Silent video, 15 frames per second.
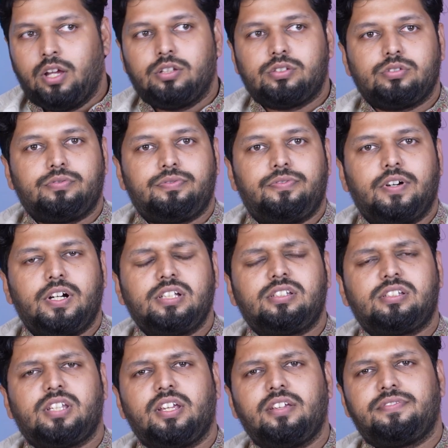So
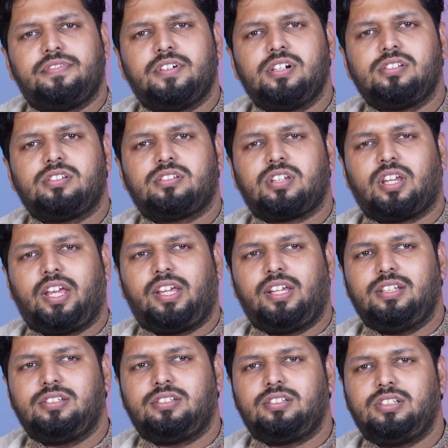first thing first
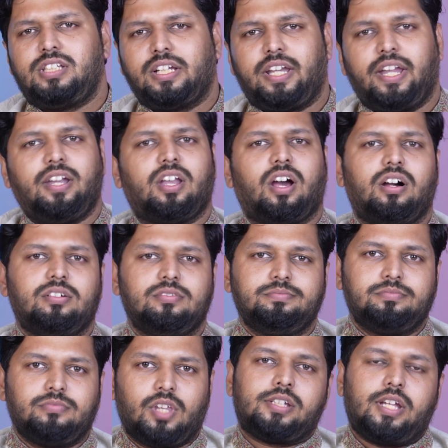is the data.
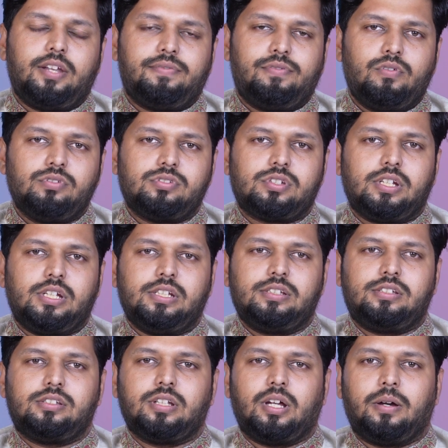Salesforce
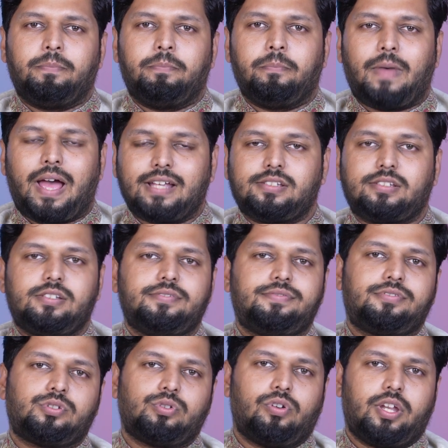is a massive
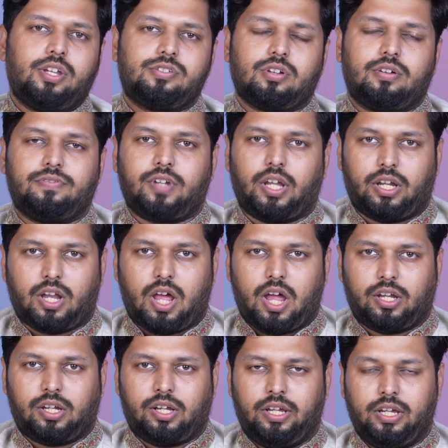storage of data,
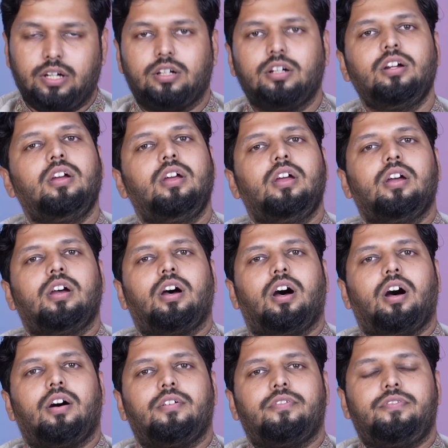and here
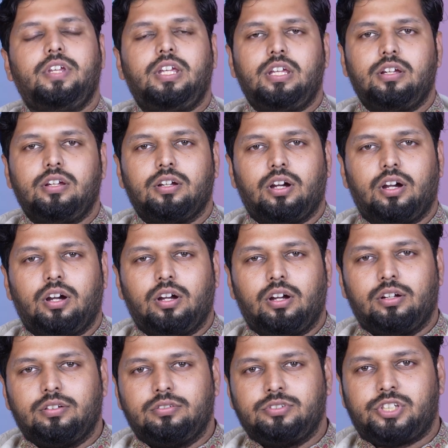we
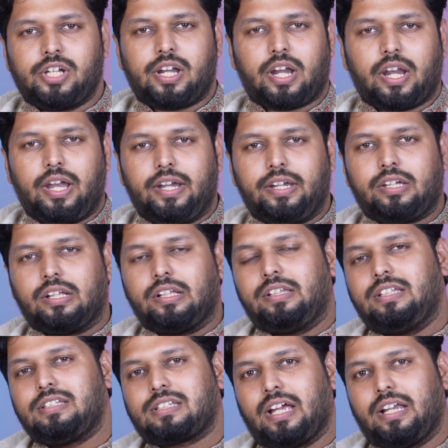generate
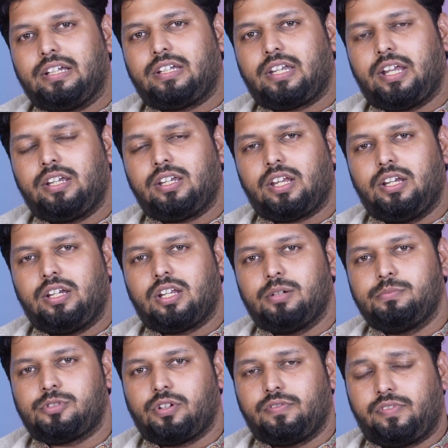this content in
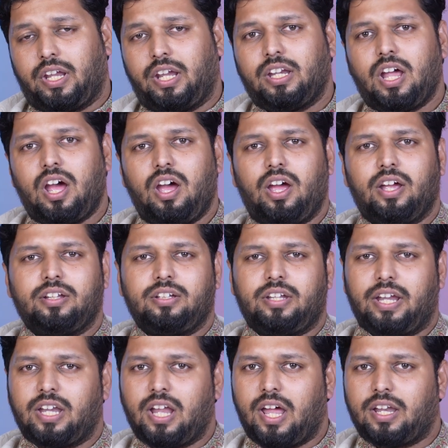terms of data and
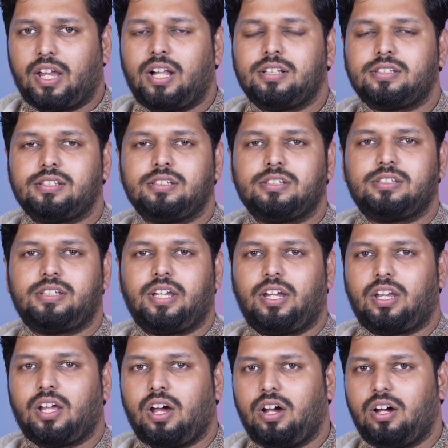data analysis,
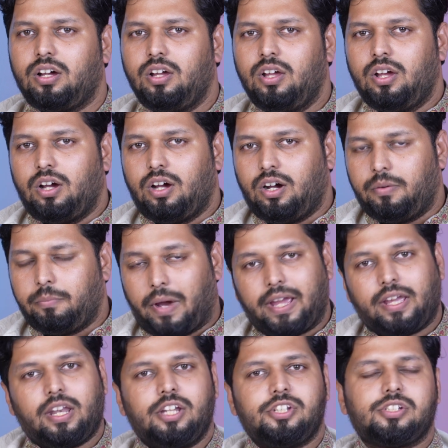data
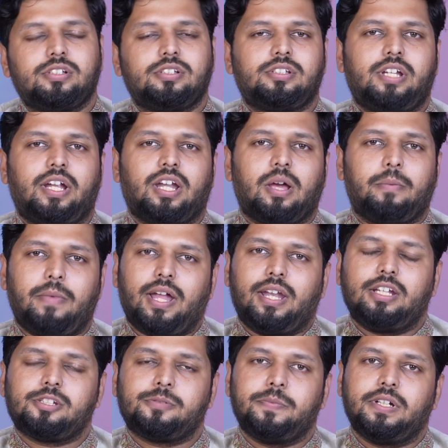migrations, data
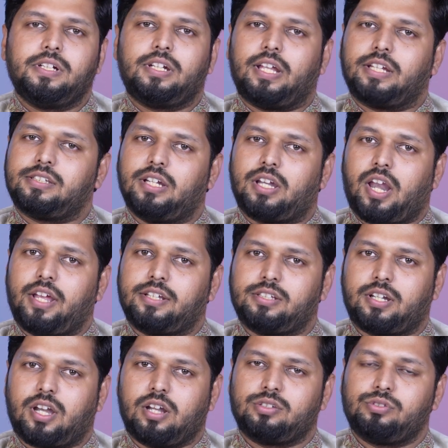management, etc.,
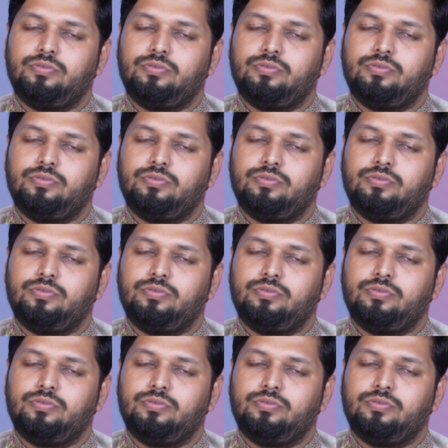etc.